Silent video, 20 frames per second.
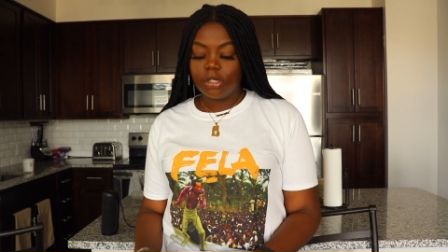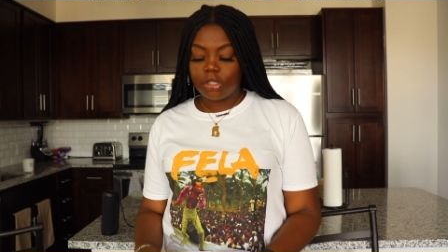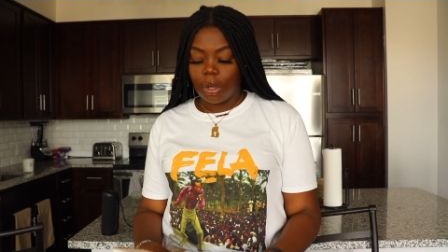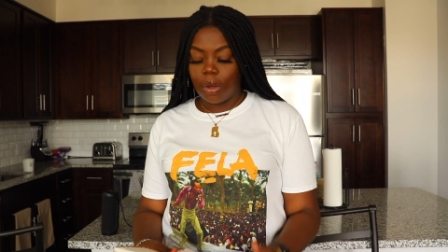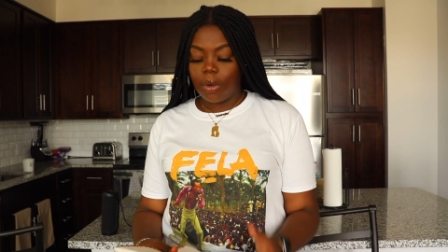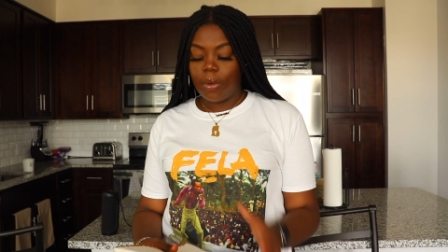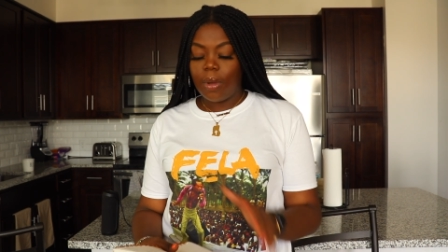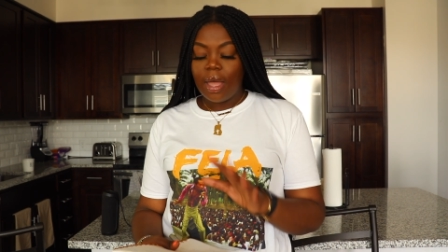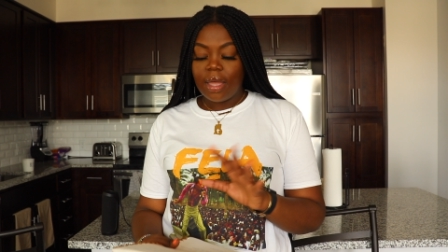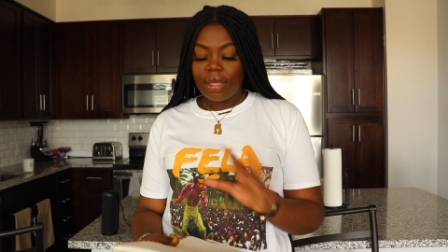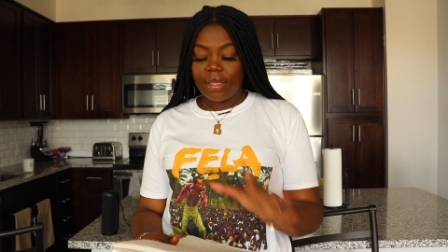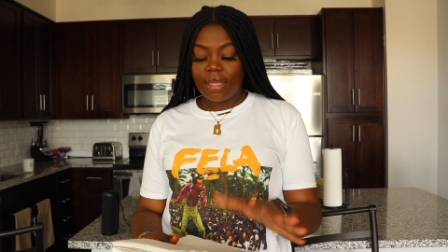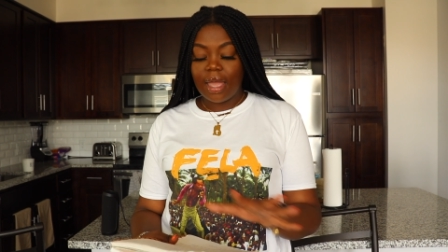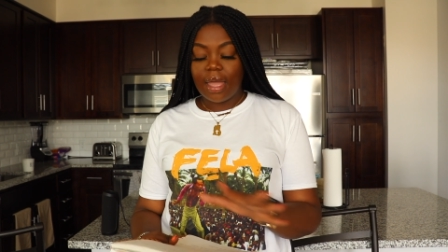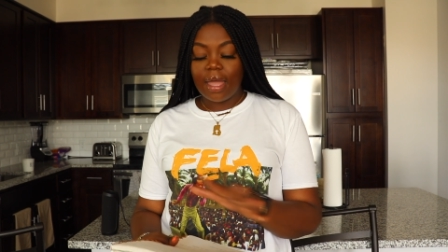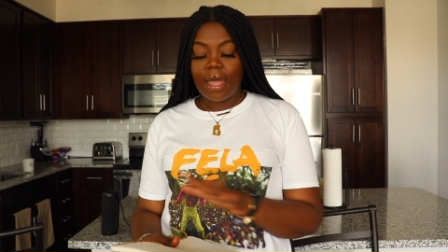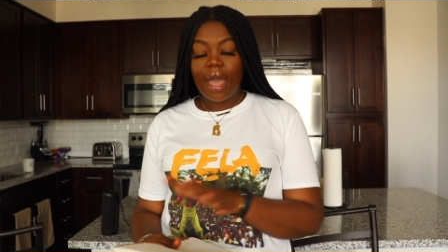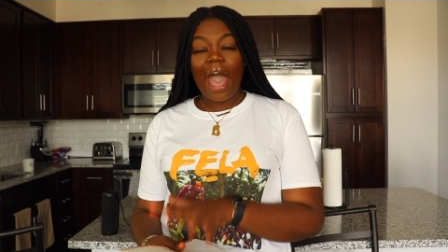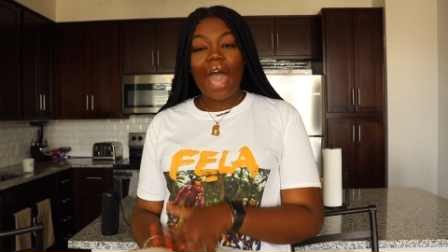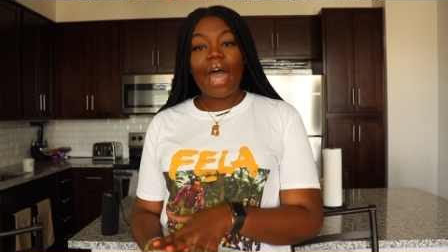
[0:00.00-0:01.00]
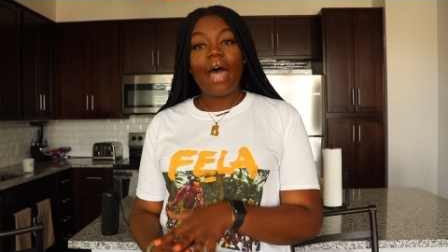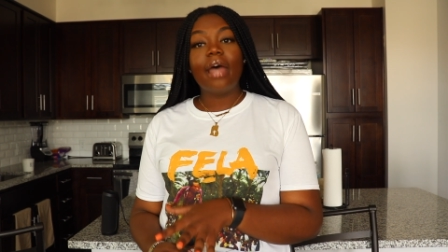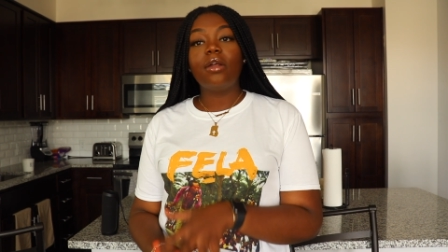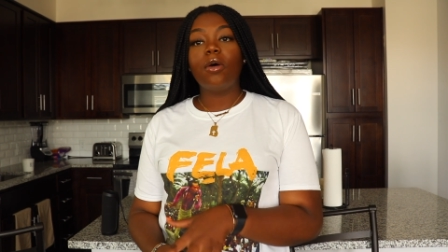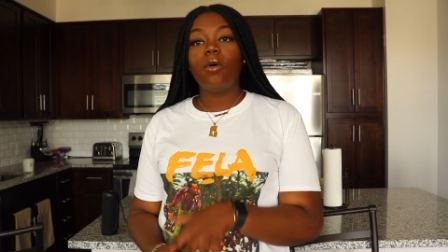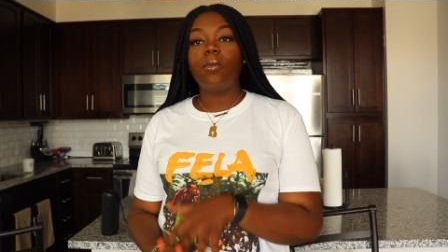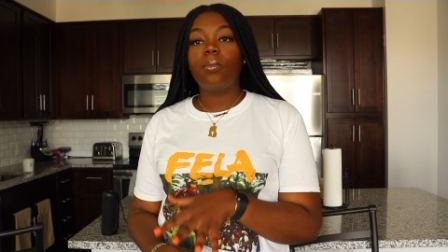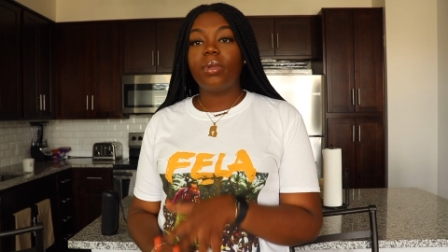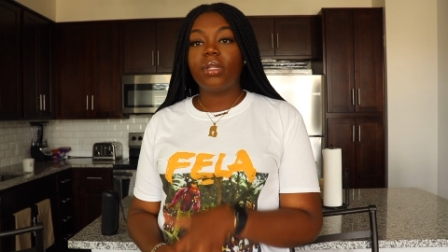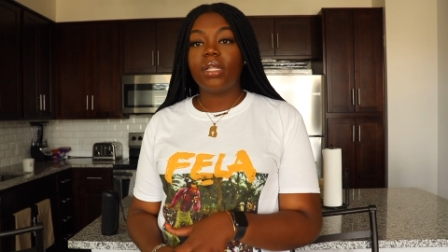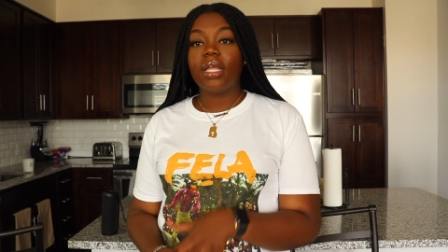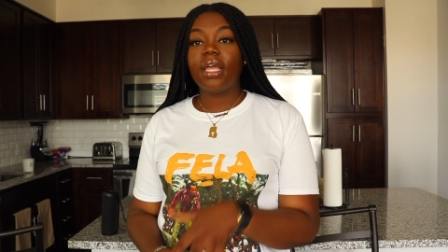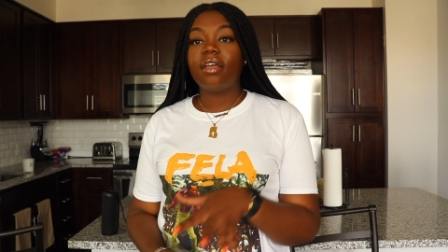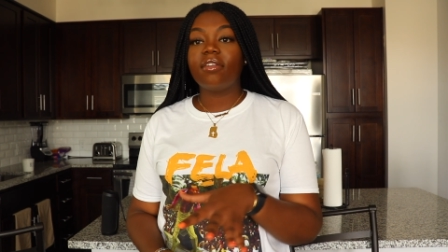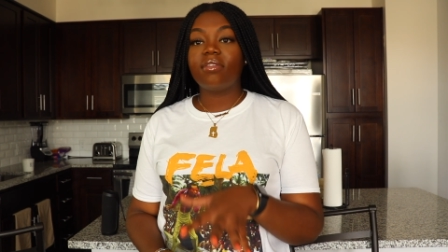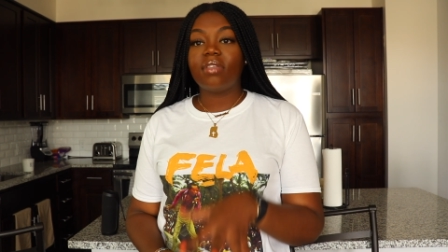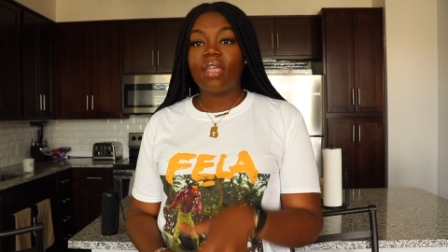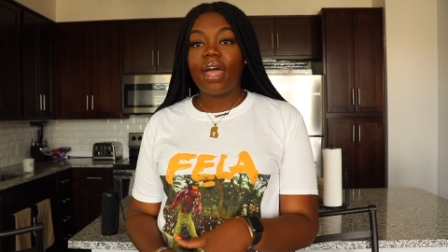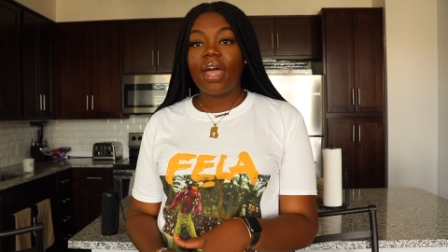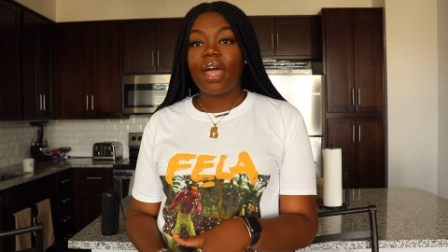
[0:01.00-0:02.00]
So yeah, I don't
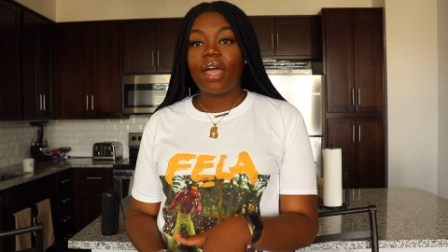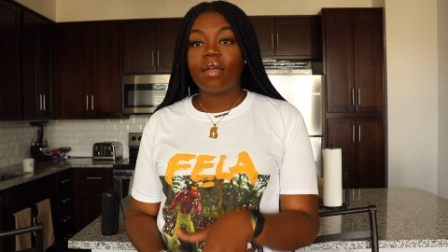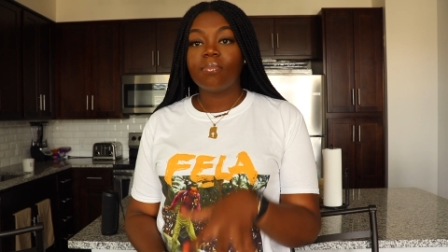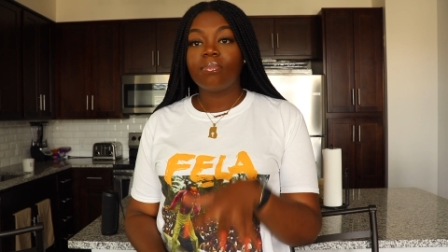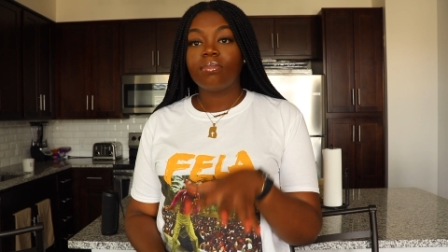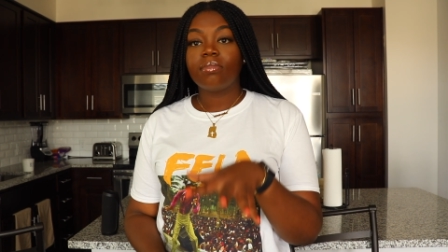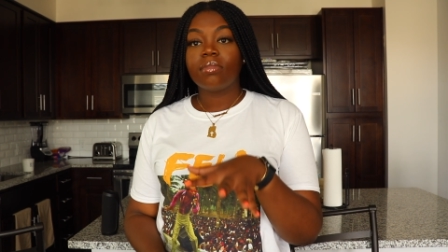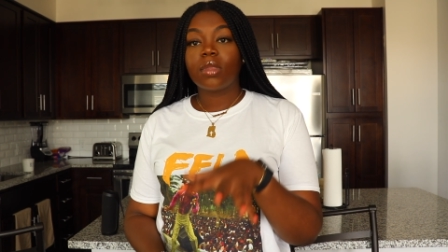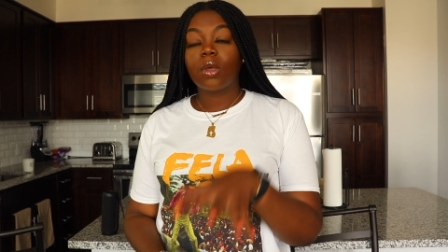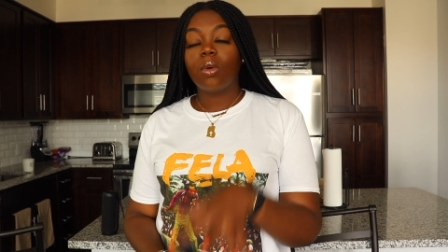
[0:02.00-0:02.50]
believe that